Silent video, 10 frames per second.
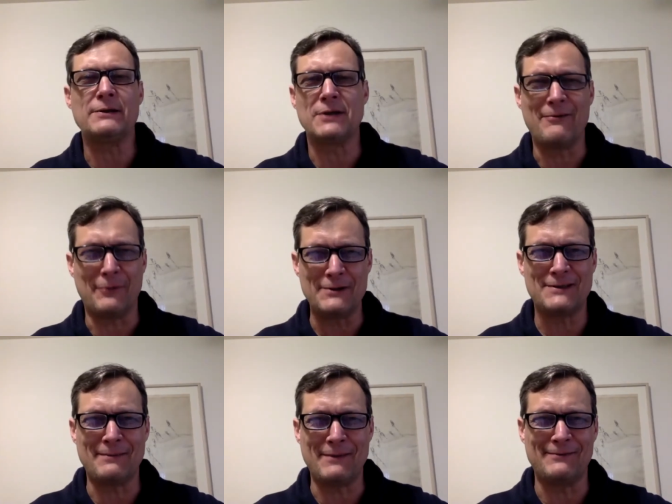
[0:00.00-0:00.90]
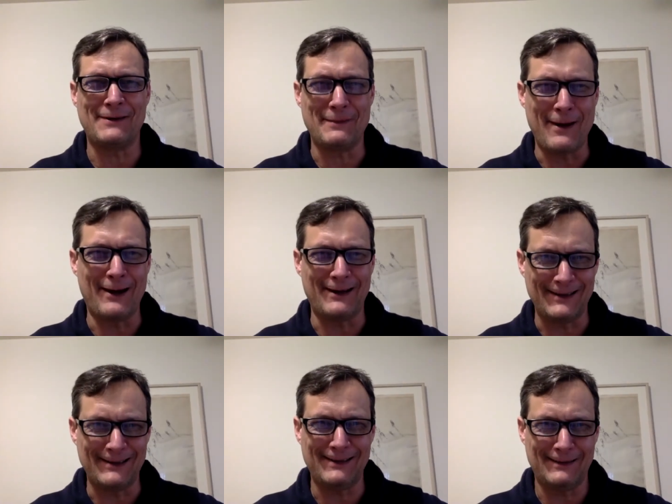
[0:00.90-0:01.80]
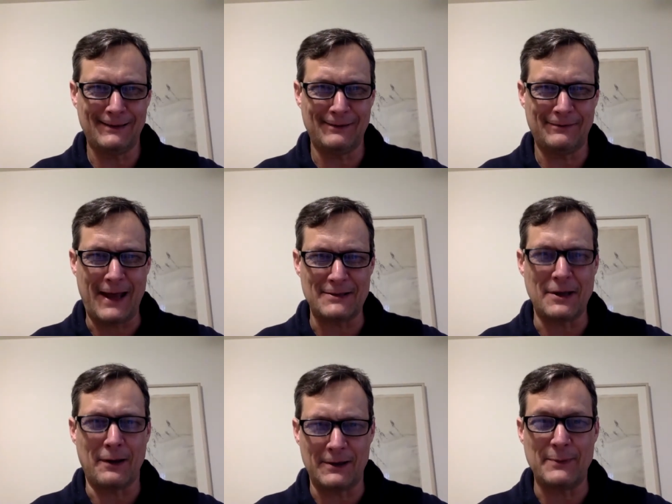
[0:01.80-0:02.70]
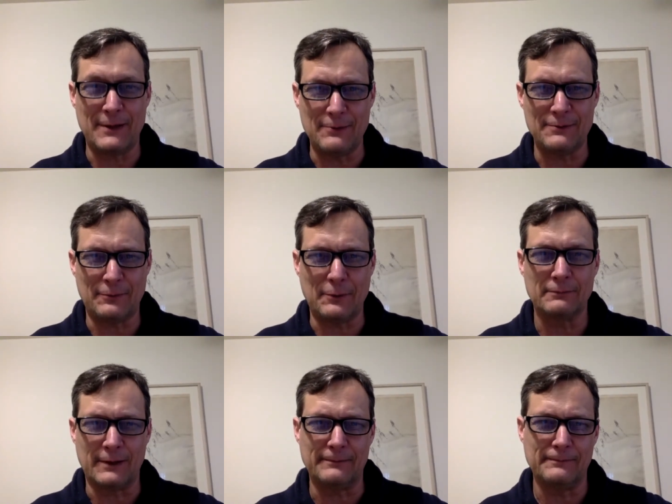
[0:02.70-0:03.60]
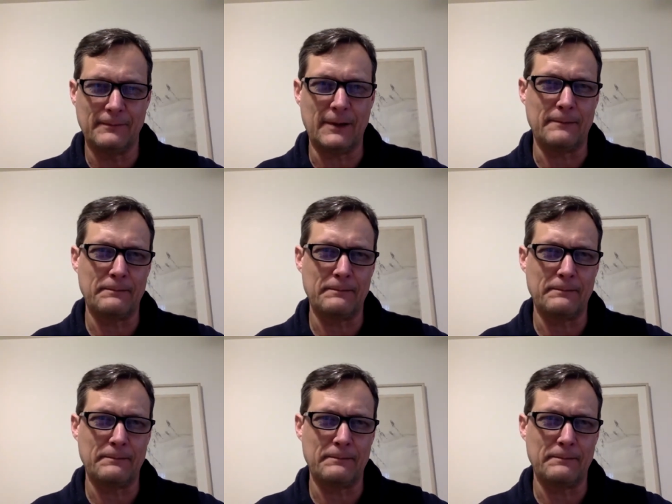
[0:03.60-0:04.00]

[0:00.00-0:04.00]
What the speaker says: software is something of a commodity if that's all it's being used for, right? Yeah.